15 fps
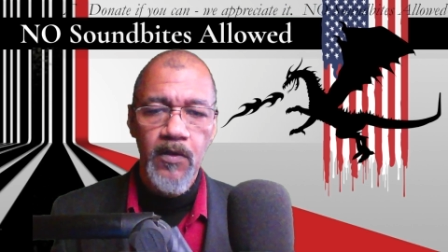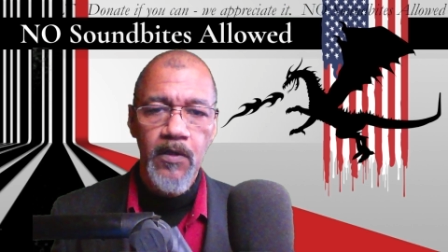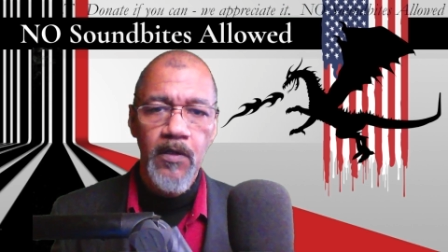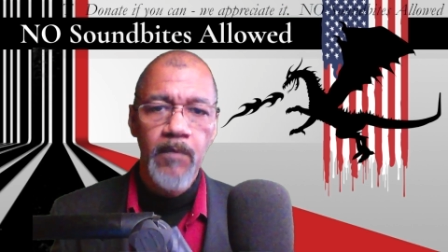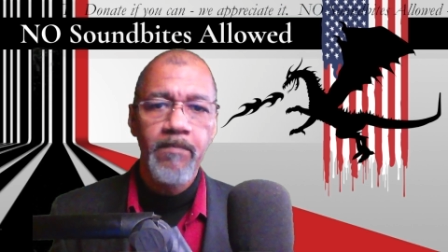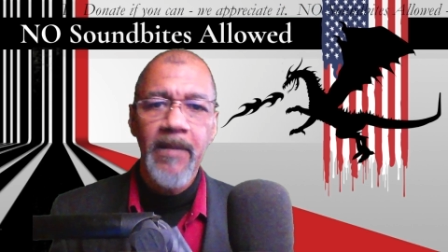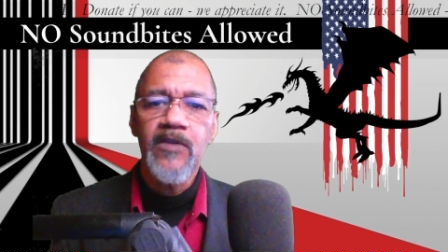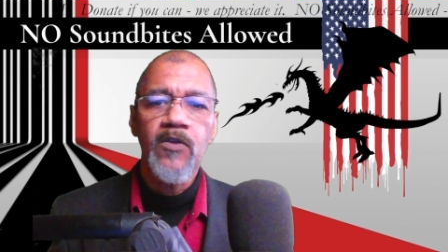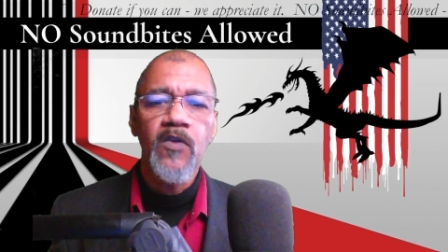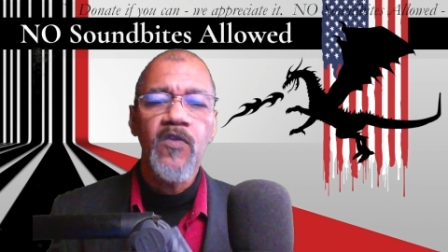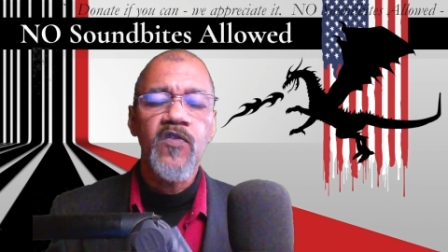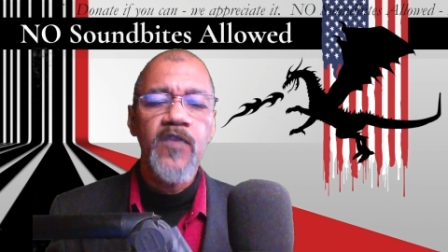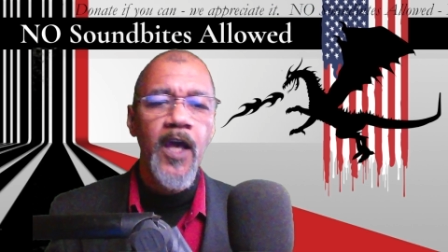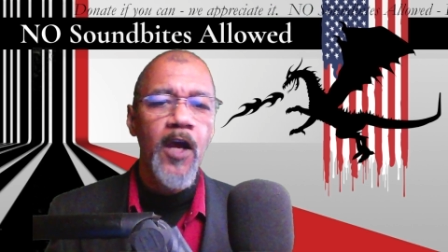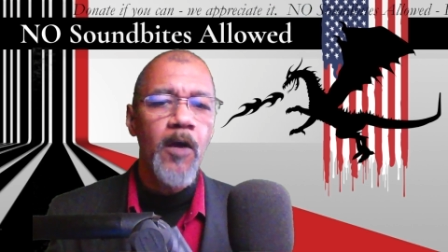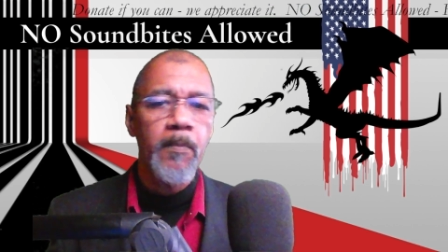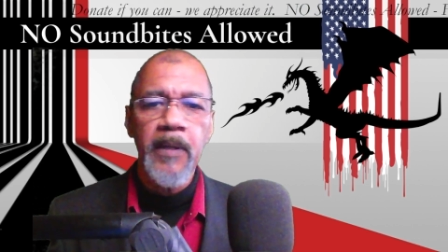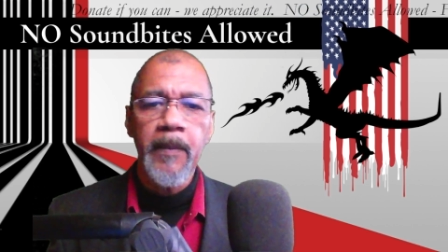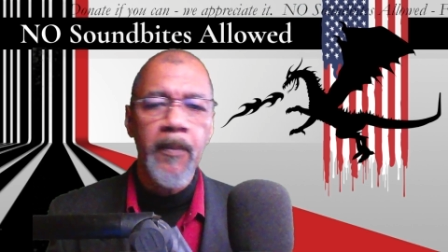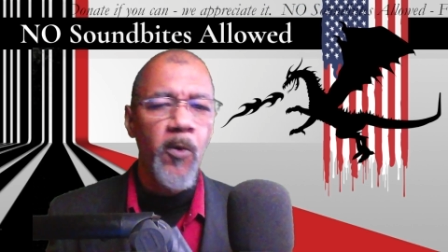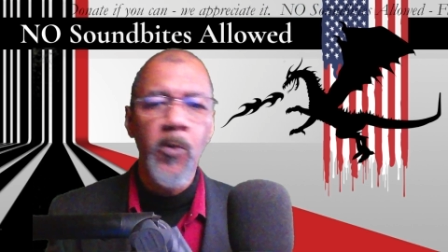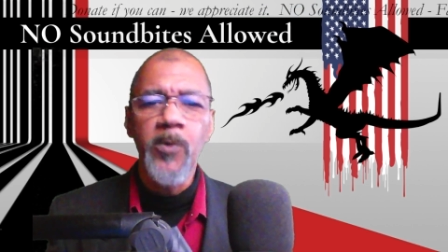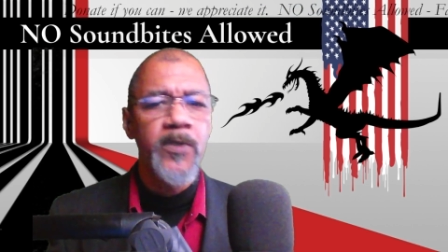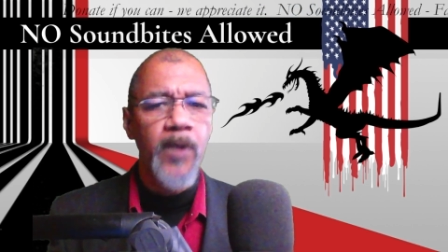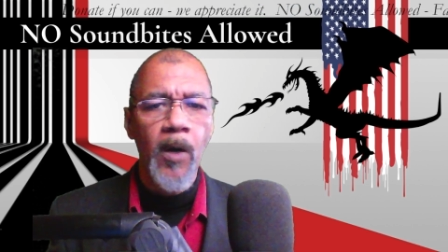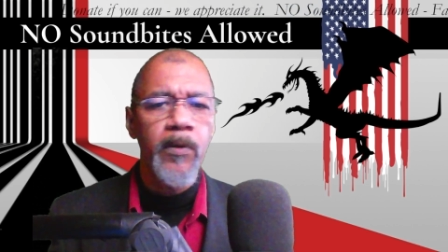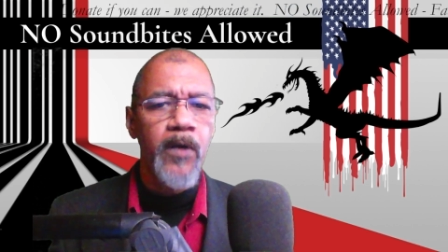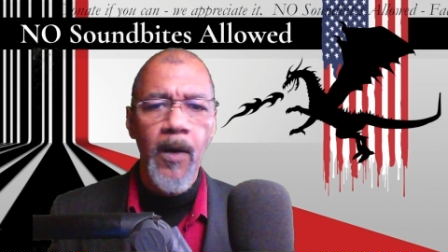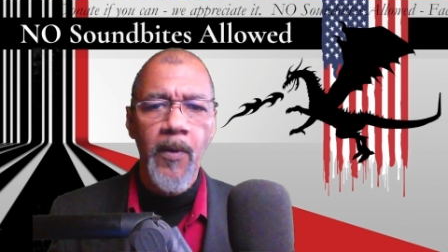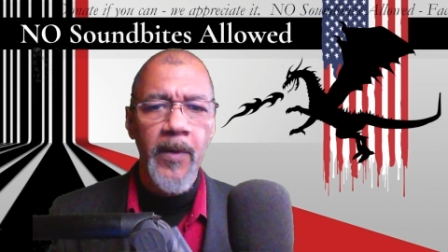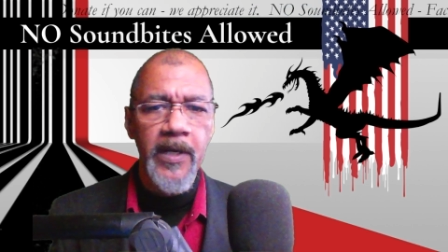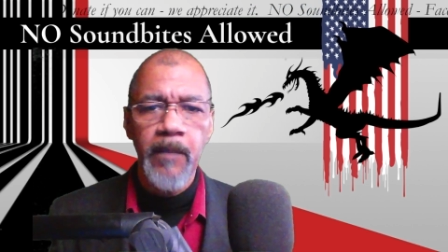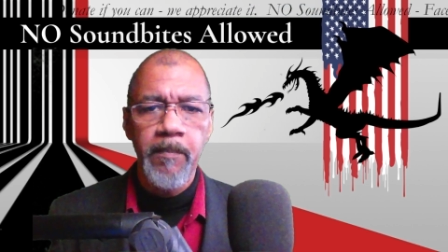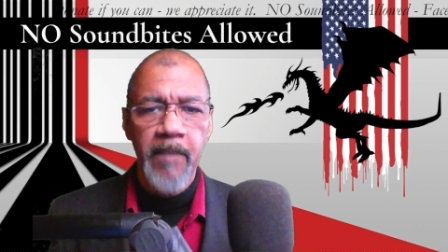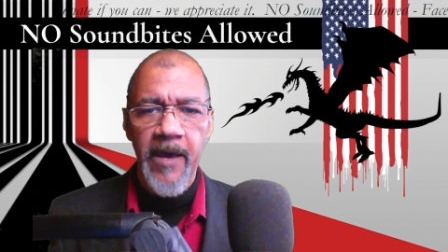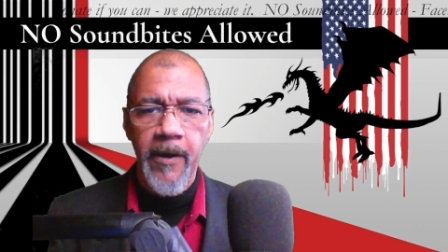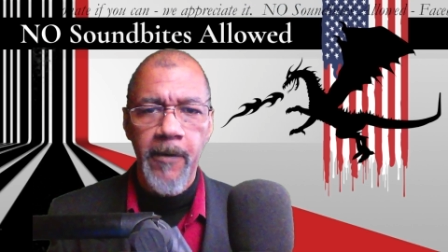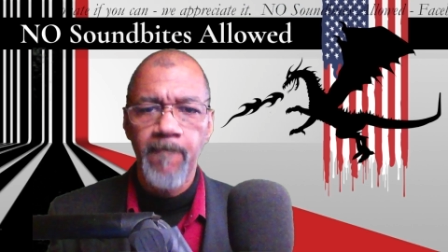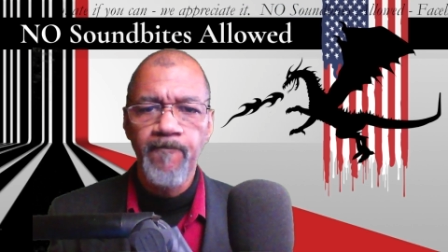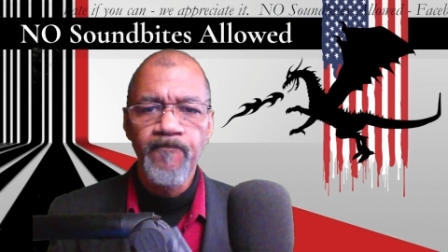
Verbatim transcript: meant to scare people who don't know any better,